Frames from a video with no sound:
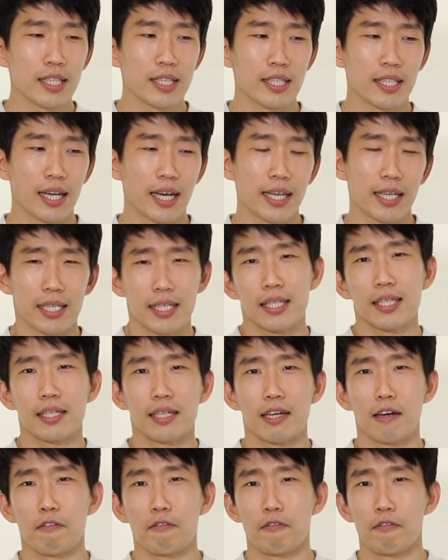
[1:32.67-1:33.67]
the idea
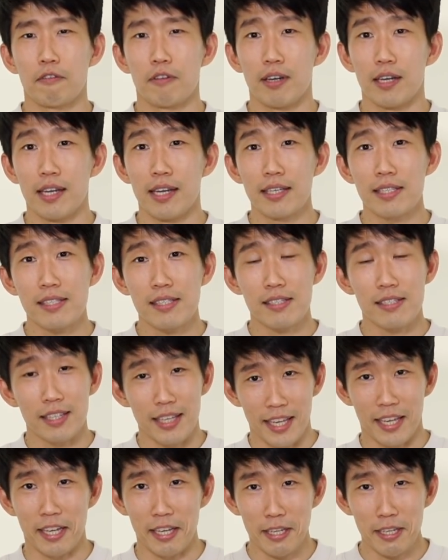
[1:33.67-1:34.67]
of
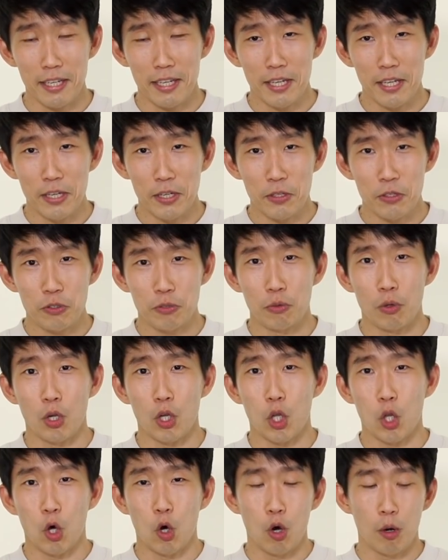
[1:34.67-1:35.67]
listening to a
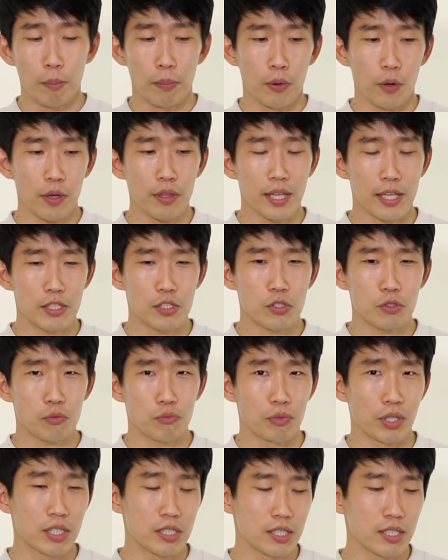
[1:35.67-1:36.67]
long book that's
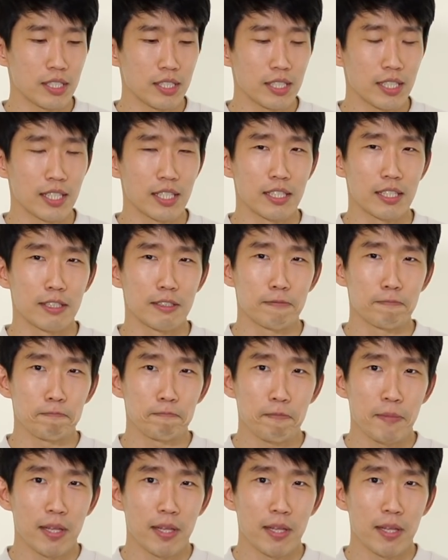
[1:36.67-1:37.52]
written in,